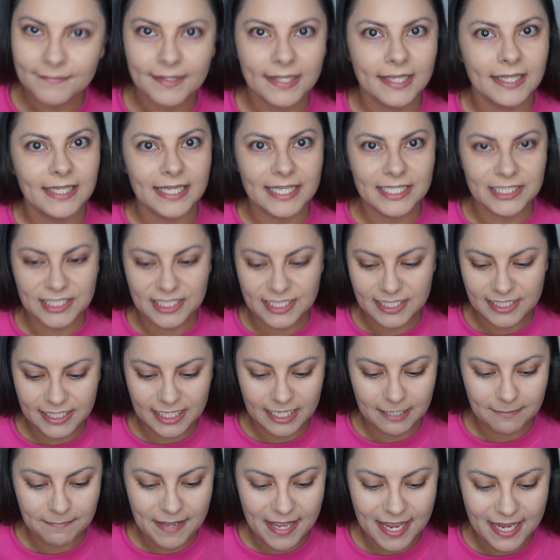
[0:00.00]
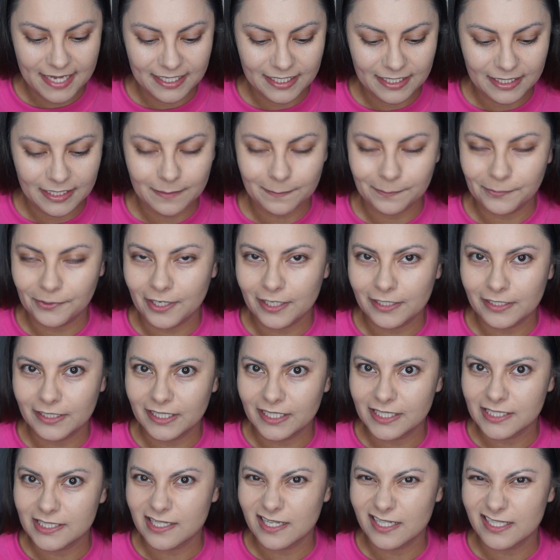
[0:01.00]
let's just keep adding the
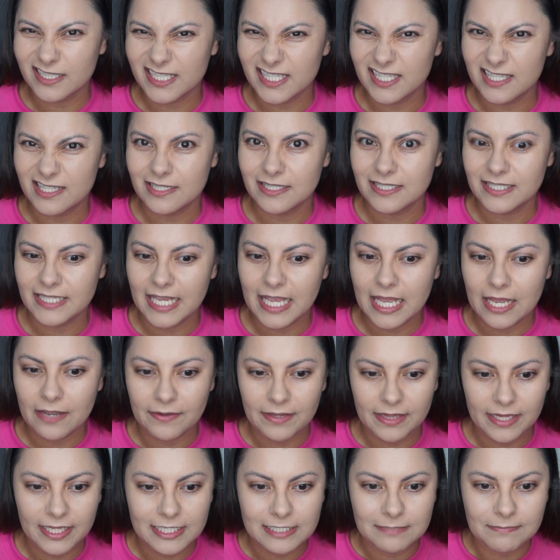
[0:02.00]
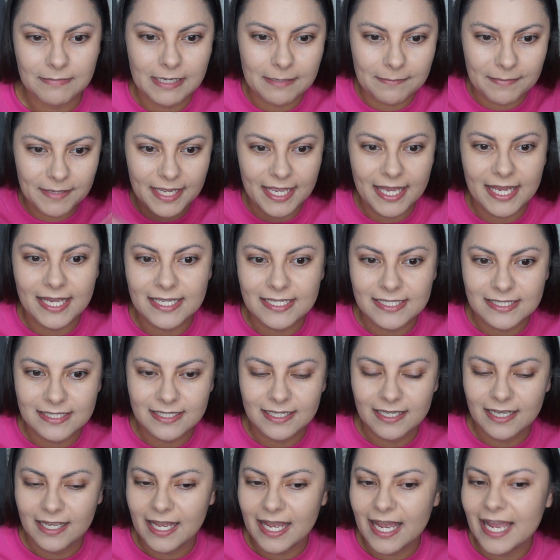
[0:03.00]
products on just to see how it looks. Maybe as
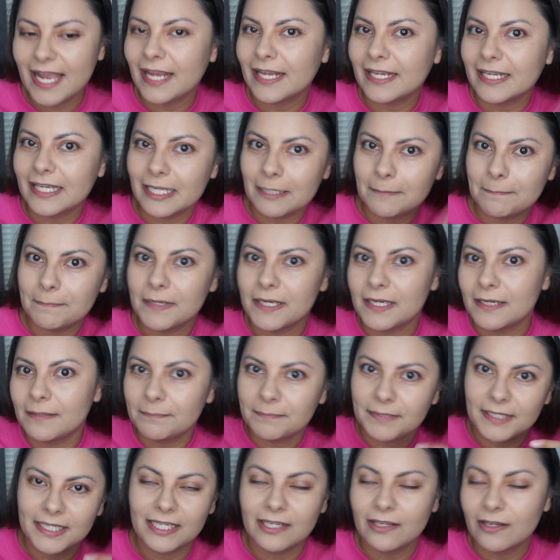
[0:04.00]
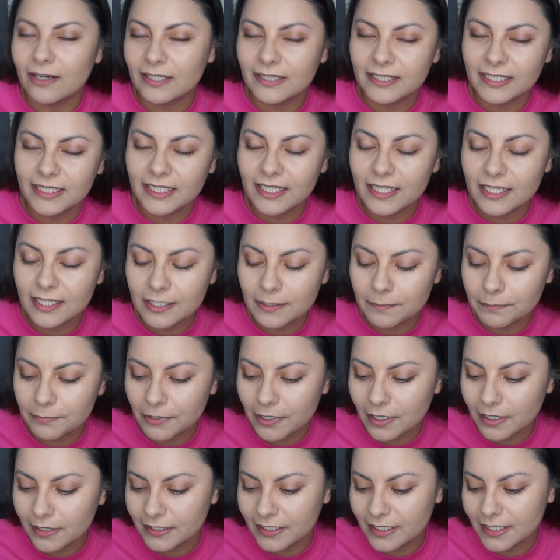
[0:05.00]
I keep putting on the other
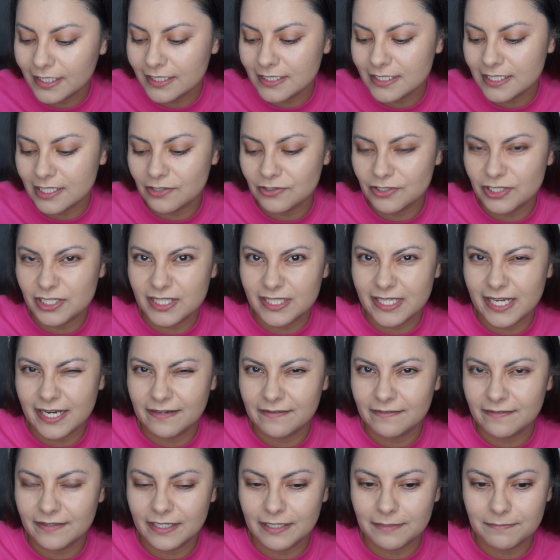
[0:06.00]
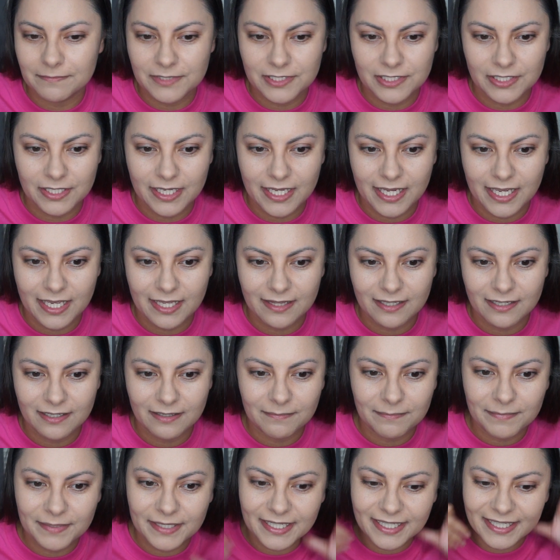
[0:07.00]
products, it'll just kind of come together,
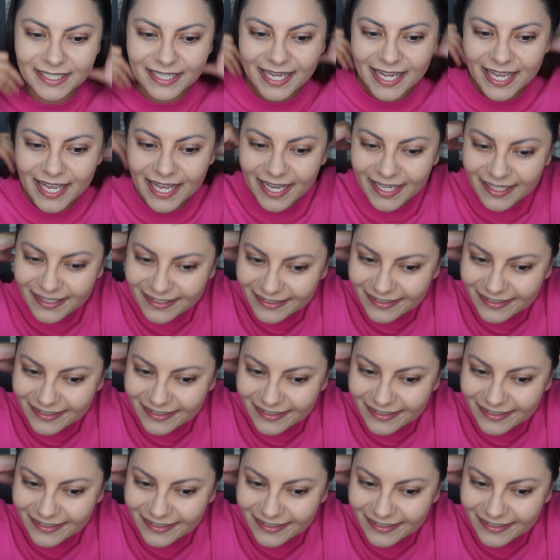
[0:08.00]
but yeah.